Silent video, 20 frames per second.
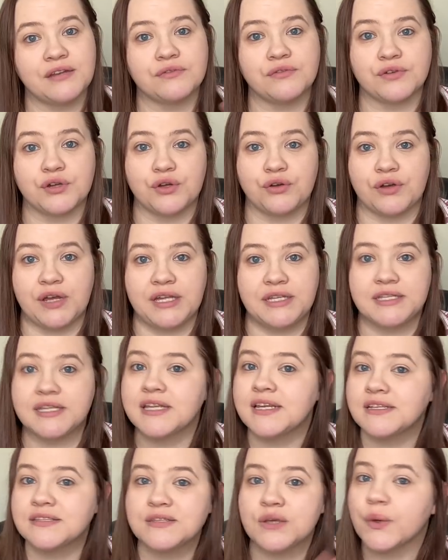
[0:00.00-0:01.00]
of agreed that
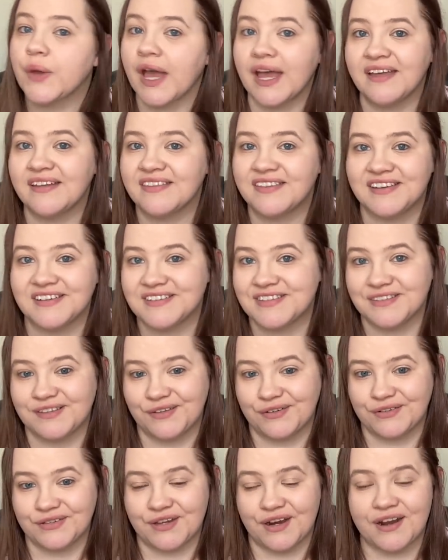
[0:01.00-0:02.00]
it's okay, that it's a
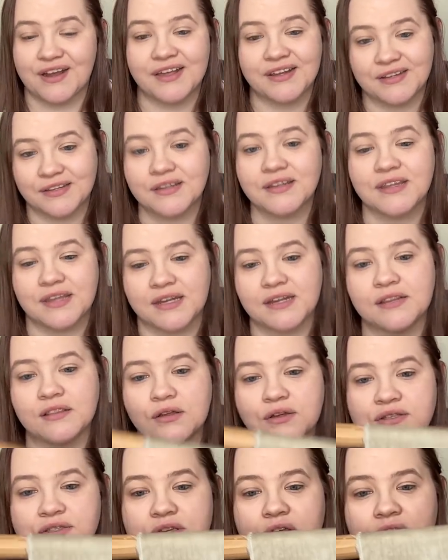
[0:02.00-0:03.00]
little dark and that it
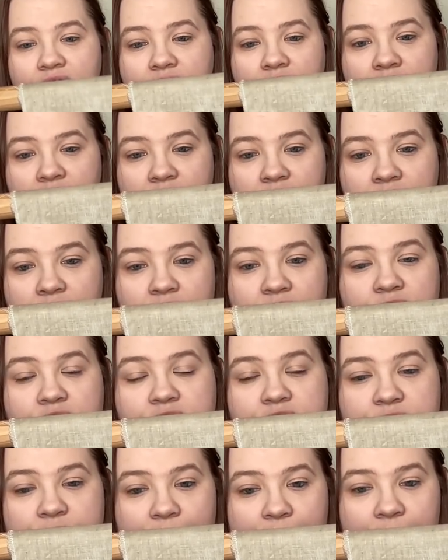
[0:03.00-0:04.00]
looks good.
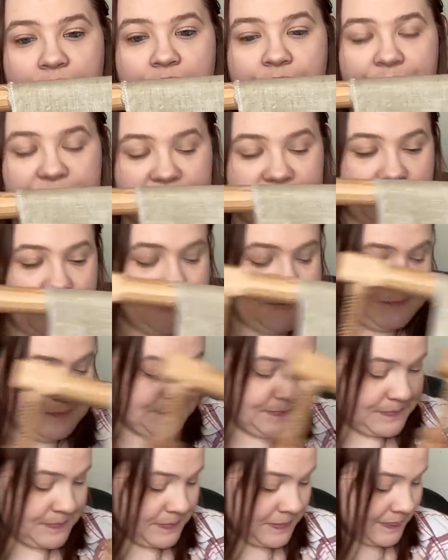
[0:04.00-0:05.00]
So I went with it.
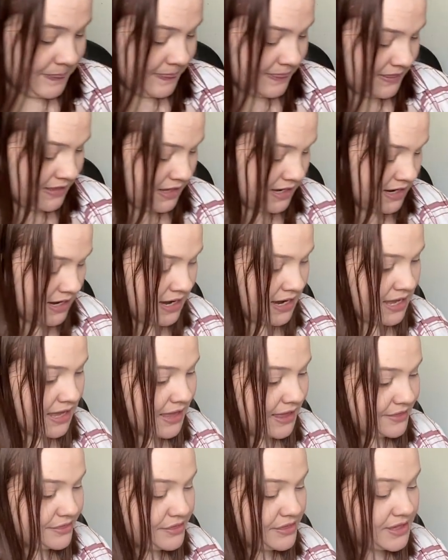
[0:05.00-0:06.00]

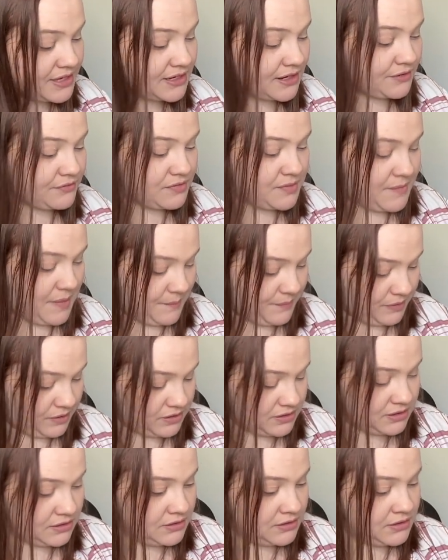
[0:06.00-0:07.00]
And then I
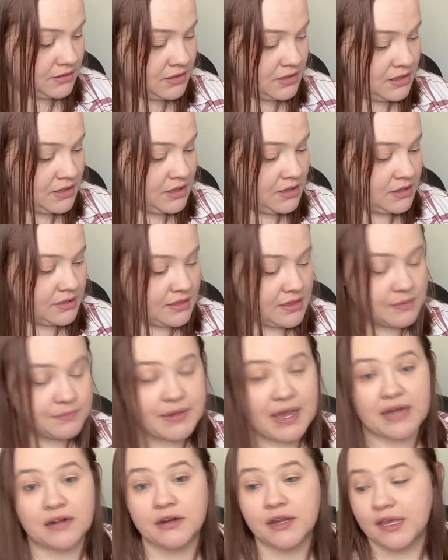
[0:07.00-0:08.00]
remembered that
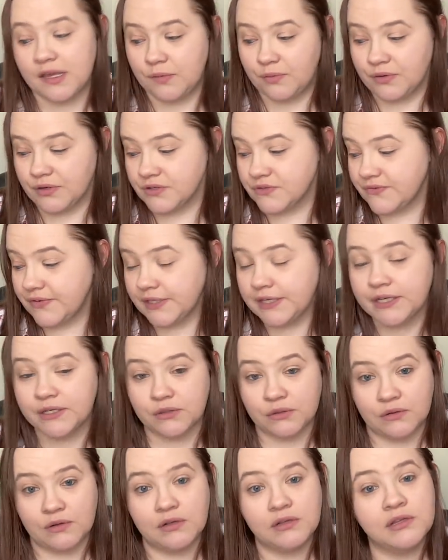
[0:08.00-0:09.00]
Pattern Keeper is very
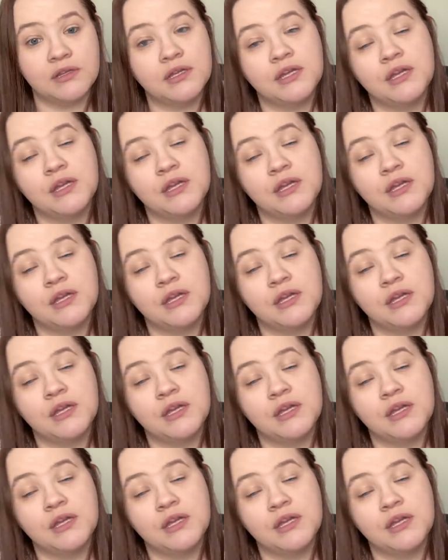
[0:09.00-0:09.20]
cool.